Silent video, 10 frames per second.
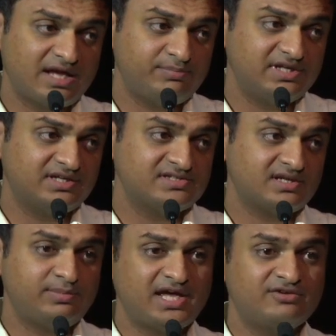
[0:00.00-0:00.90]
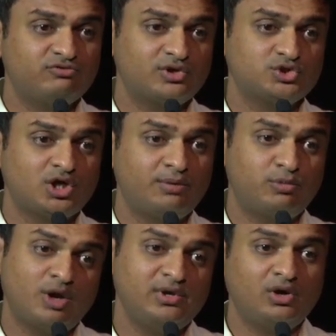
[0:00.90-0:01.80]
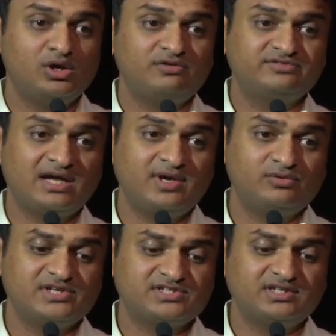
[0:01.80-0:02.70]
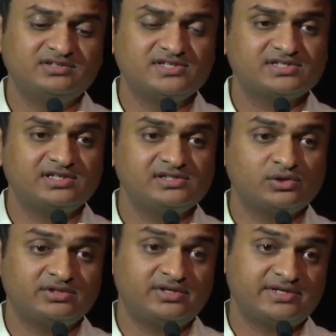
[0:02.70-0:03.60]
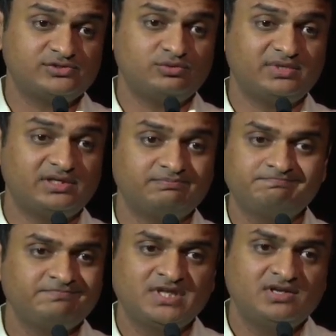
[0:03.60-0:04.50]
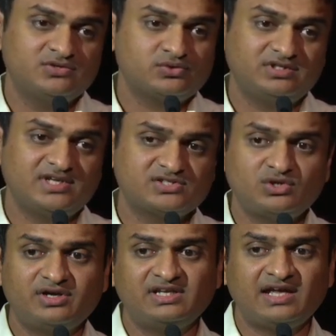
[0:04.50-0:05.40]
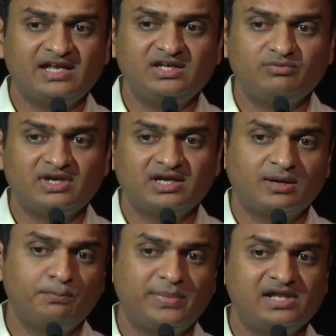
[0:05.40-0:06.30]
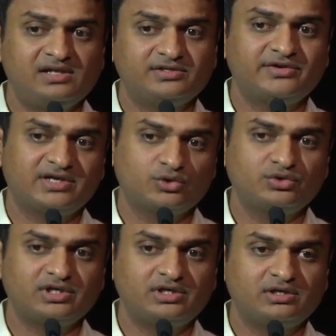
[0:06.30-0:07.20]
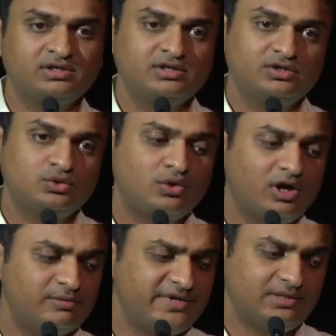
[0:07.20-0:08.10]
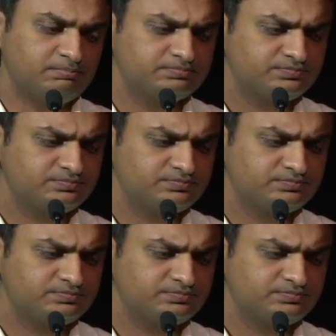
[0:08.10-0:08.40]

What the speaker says: applicants applying for a job, probably all of them have listed these skills on their resume. So it does not in any way compel the recruiter to call me.